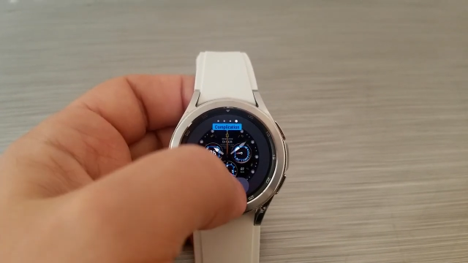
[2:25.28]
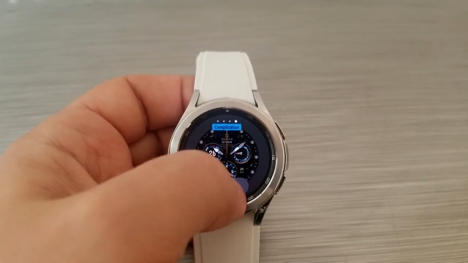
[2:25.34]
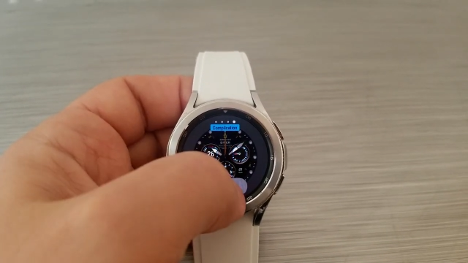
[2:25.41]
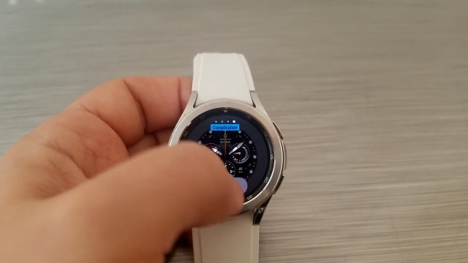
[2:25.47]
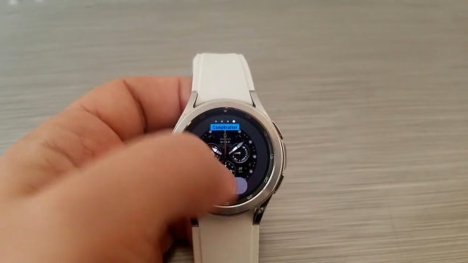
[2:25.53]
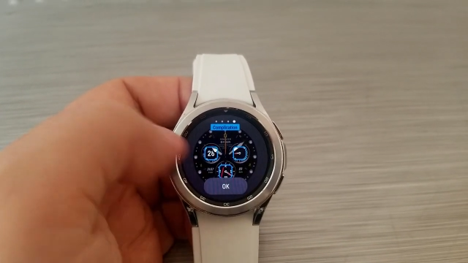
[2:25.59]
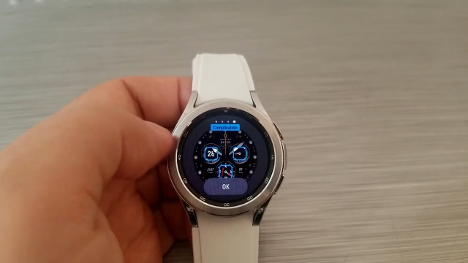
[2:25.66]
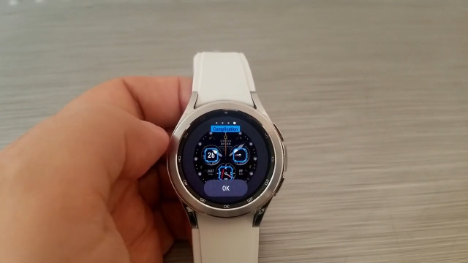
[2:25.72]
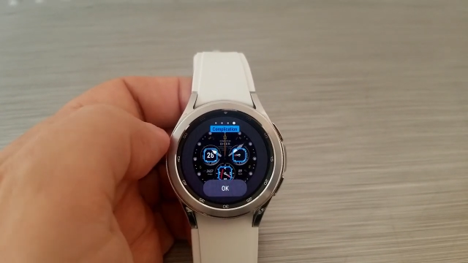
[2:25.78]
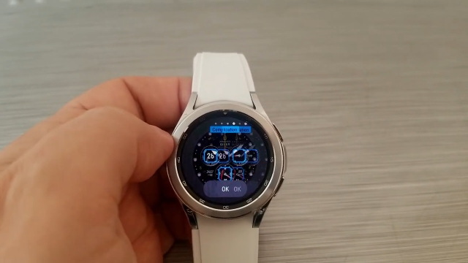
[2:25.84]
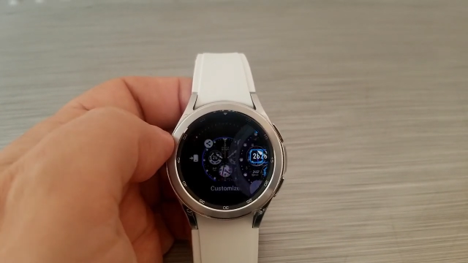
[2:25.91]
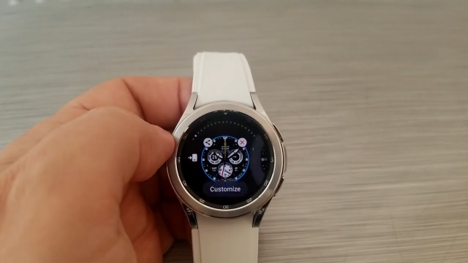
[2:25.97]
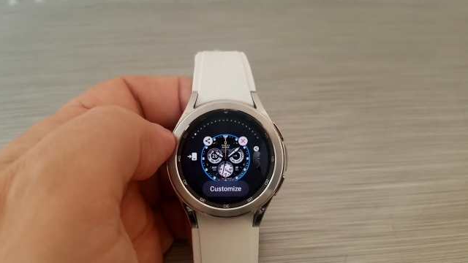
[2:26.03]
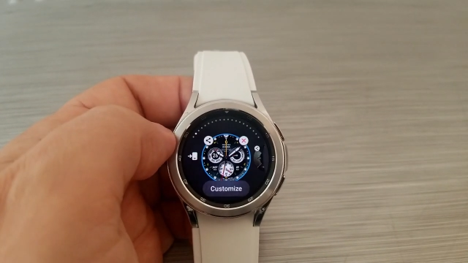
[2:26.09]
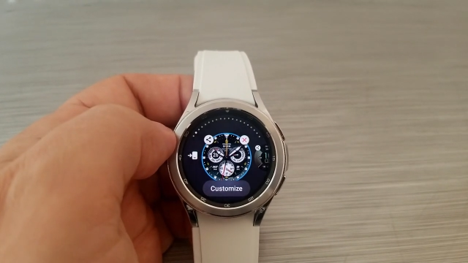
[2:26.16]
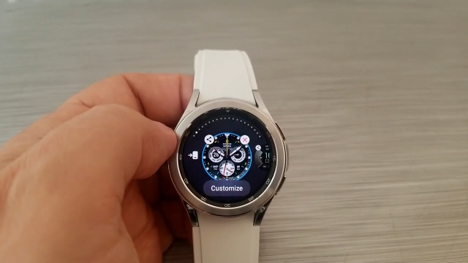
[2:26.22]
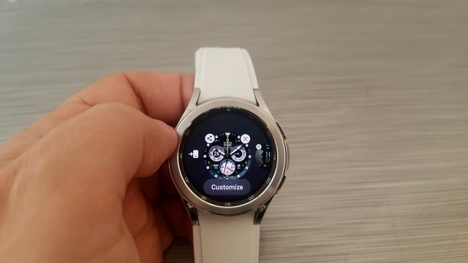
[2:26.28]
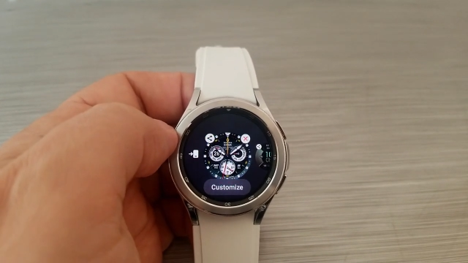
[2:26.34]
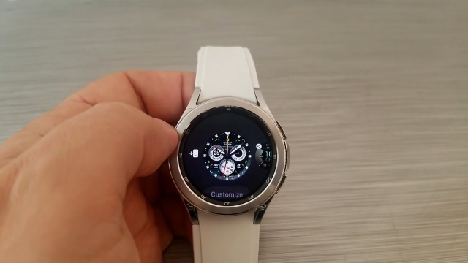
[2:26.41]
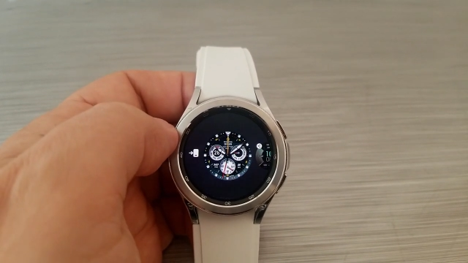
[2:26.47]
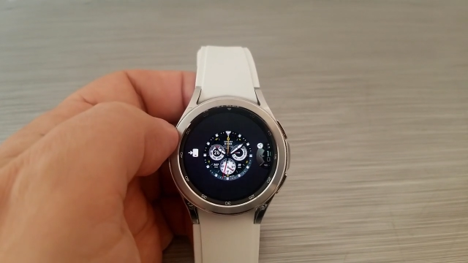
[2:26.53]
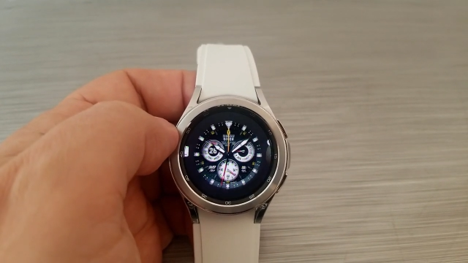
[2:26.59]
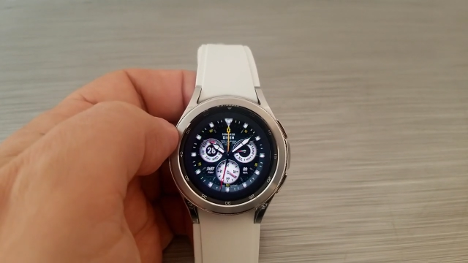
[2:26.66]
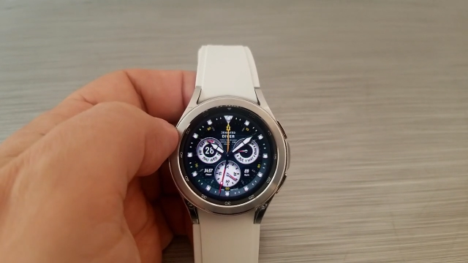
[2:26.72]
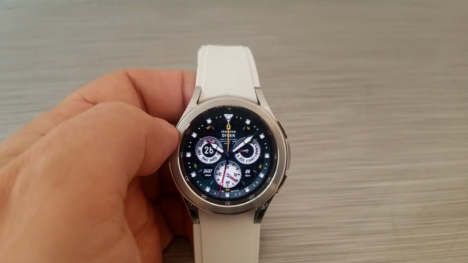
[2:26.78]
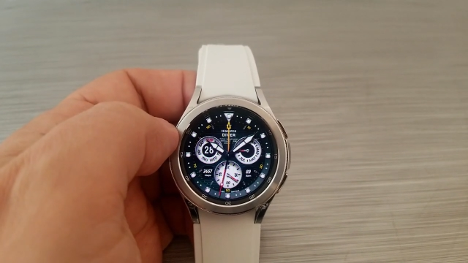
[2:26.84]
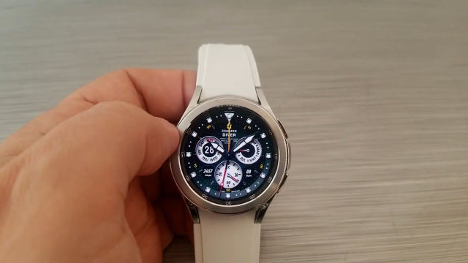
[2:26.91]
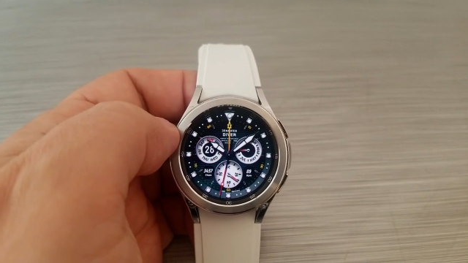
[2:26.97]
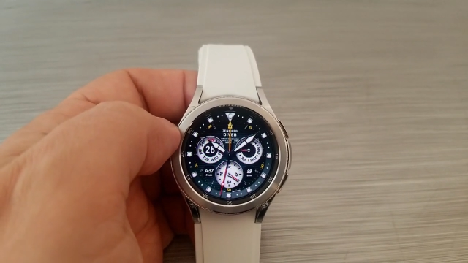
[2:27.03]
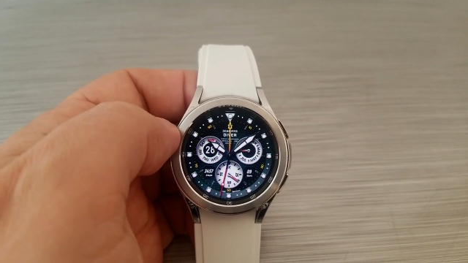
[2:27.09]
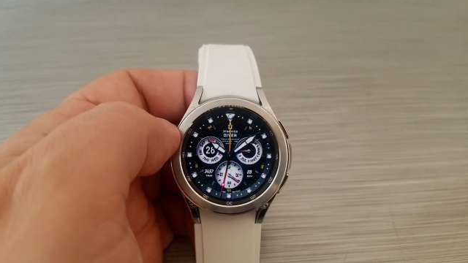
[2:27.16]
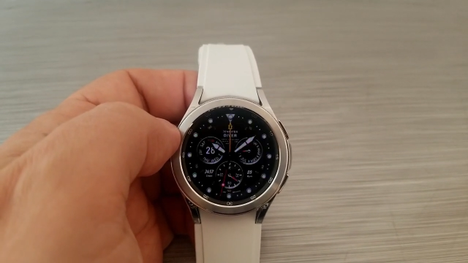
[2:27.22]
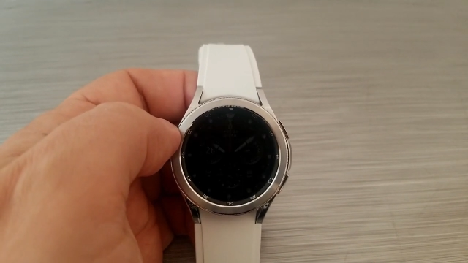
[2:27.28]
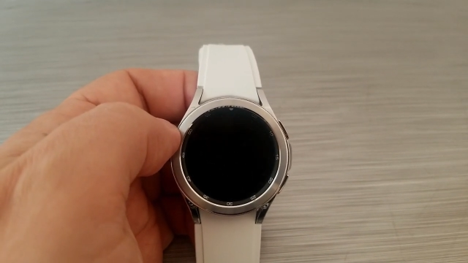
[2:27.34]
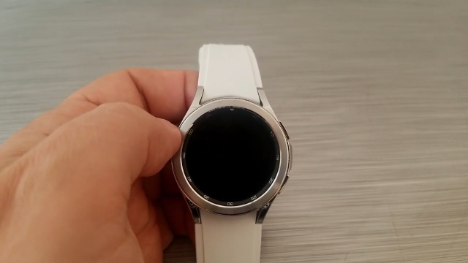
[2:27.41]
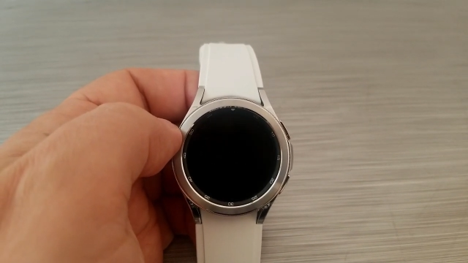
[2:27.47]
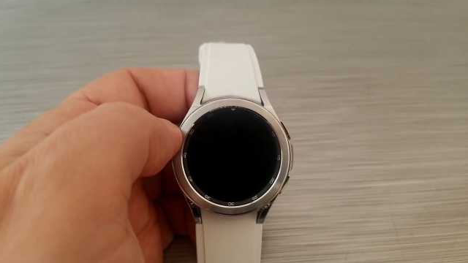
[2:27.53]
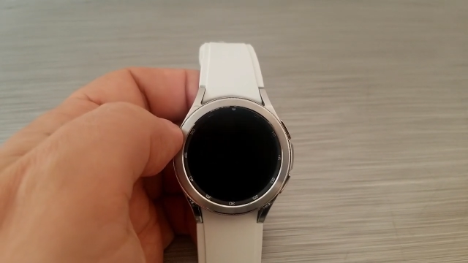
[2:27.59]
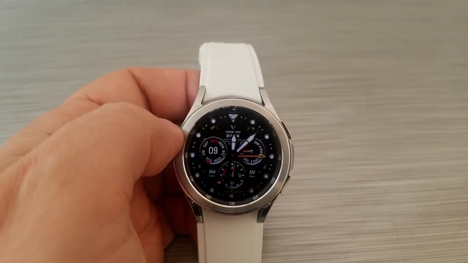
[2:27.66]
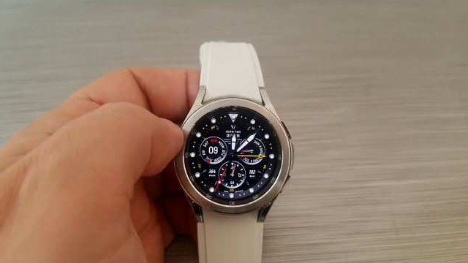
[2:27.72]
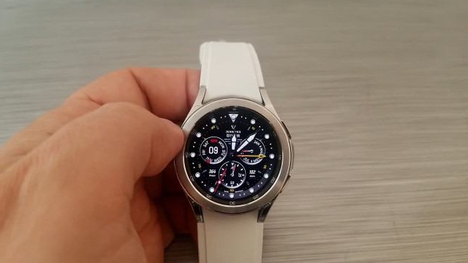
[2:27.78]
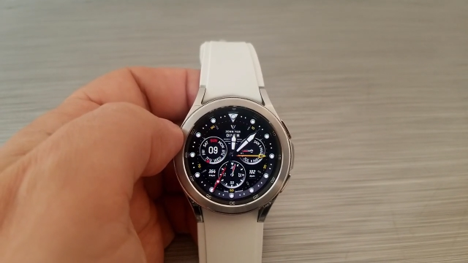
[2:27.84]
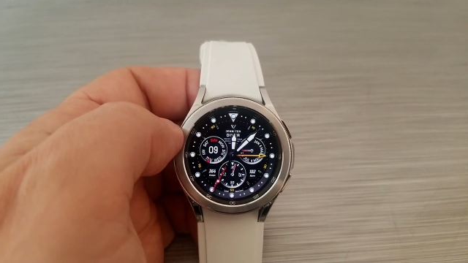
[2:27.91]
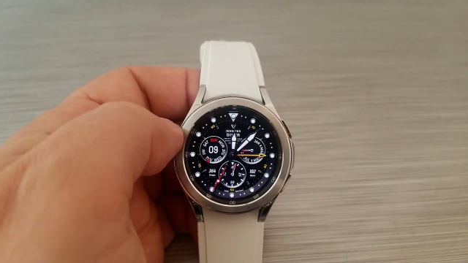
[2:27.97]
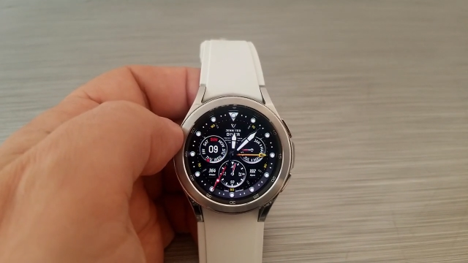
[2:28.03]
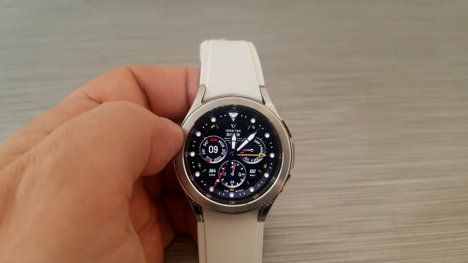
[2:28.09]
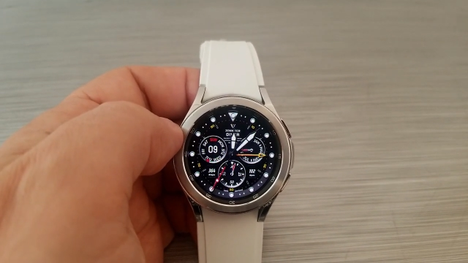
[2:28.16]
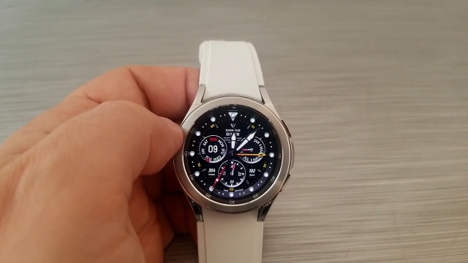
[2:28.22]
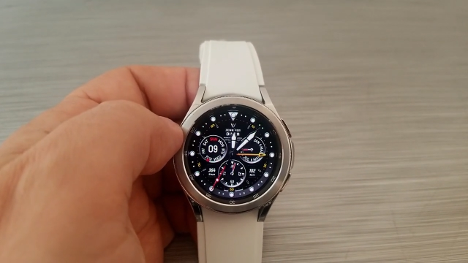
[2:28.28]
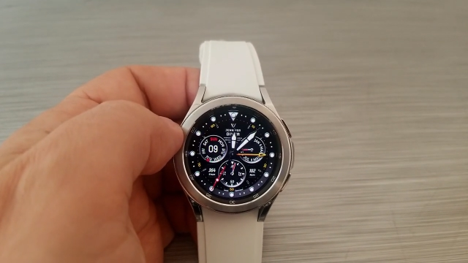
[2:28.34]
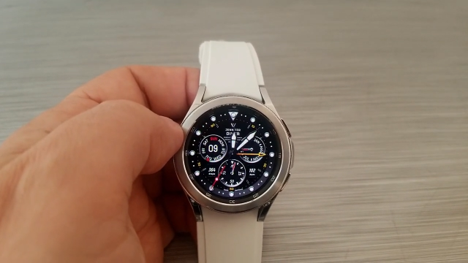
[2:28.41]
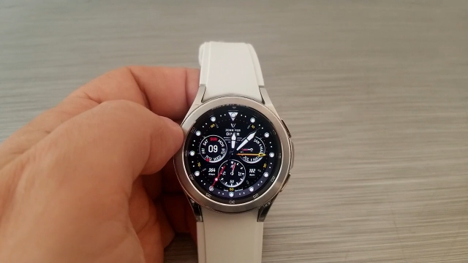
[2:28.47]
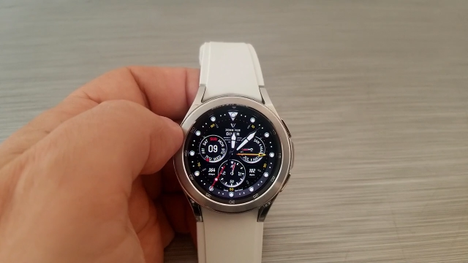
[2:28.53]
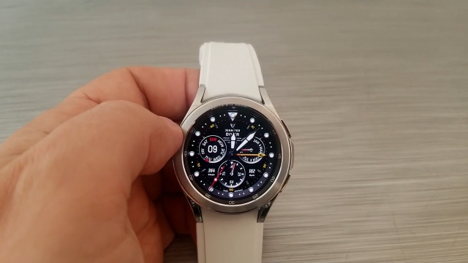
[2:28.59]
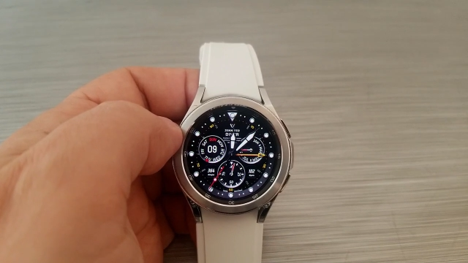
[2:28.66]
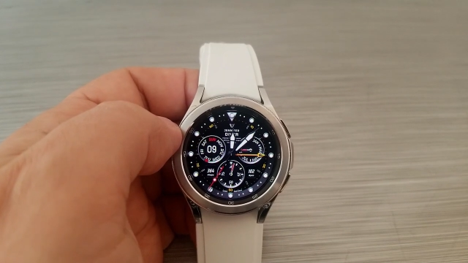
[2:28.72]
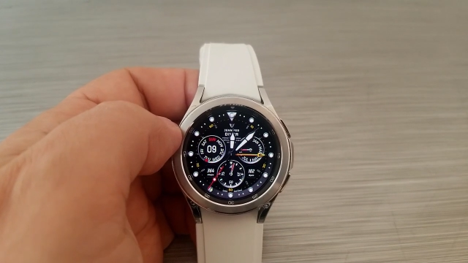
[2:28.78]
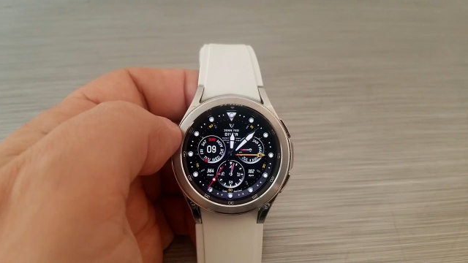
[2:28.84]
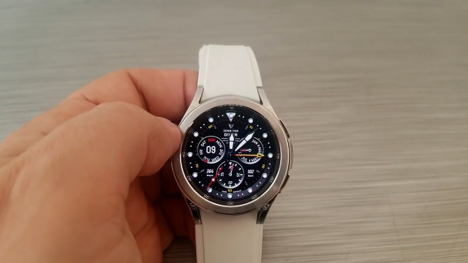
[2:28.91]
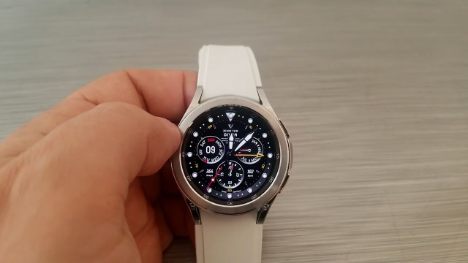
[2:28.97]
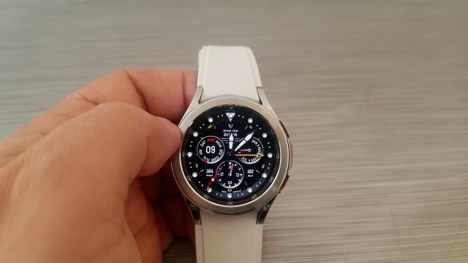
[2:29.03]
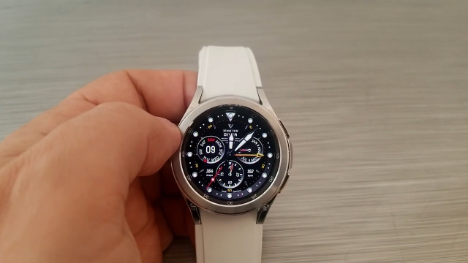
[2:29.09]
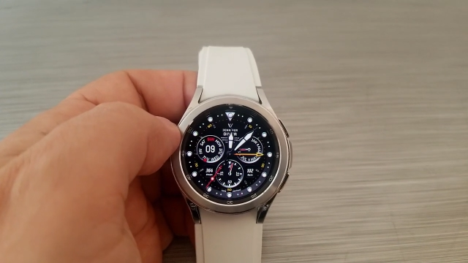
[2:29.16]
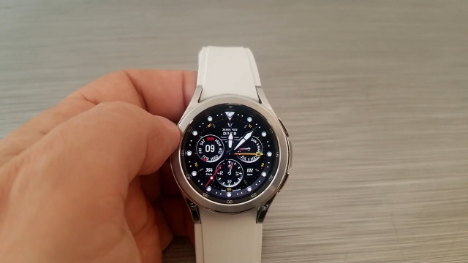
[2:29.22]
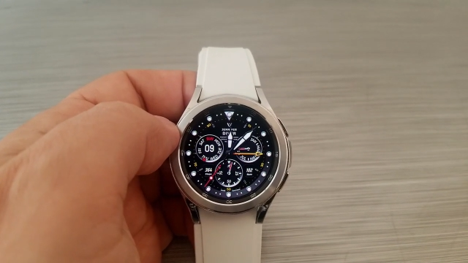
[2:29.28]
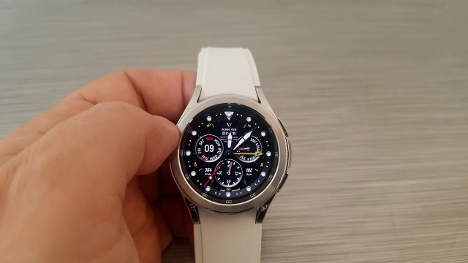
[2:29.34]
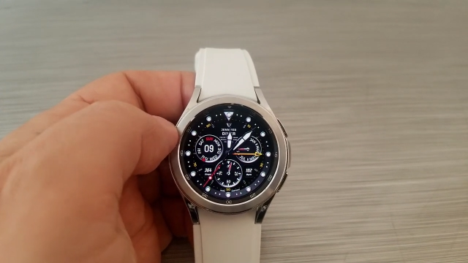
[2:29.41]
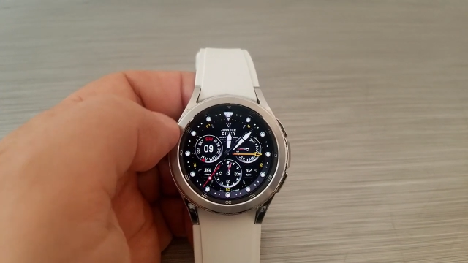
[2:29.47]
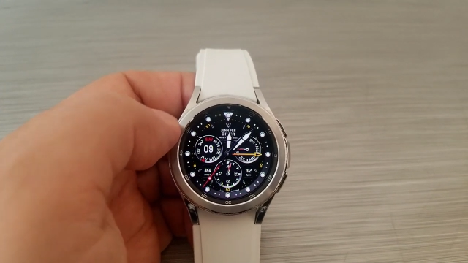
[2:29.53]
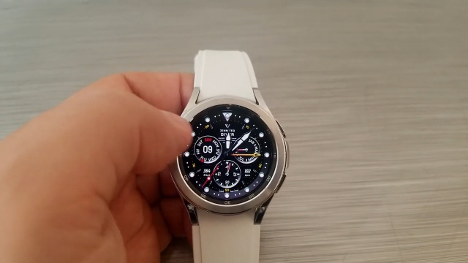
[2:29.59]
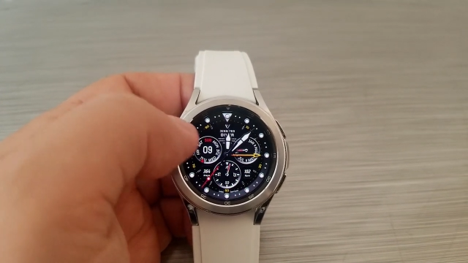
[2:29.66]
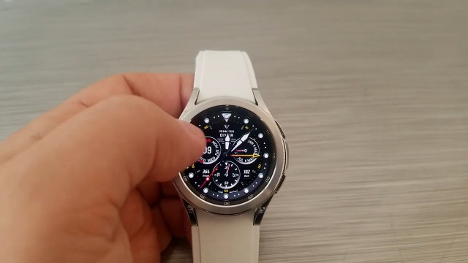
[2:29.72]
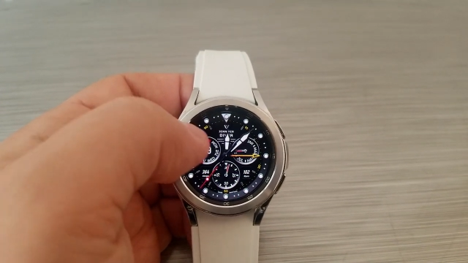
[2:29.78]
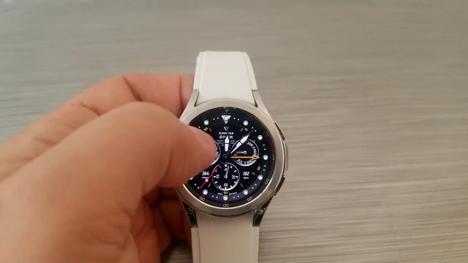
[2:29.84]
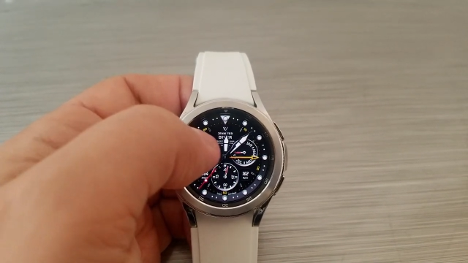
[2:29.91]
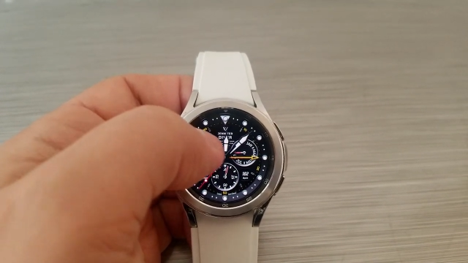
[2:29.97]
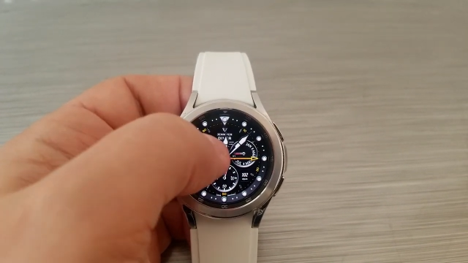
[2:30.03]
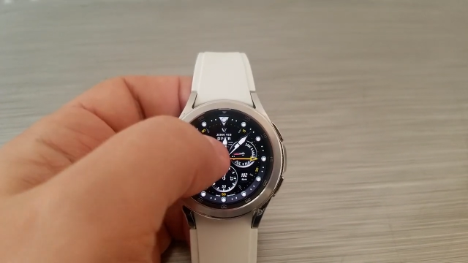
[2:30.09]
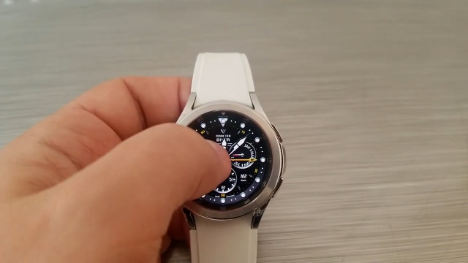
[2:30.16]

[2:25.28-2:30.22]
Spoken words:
No face is visible, so there are no lips to read.